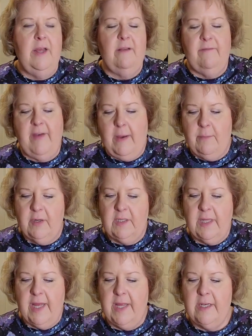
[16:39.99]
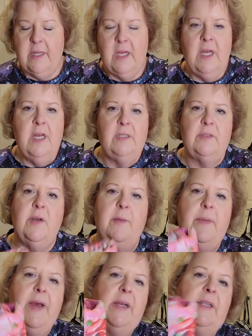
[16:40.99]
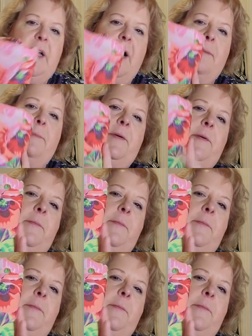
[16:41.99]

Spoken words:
at Fabricland, so I picked up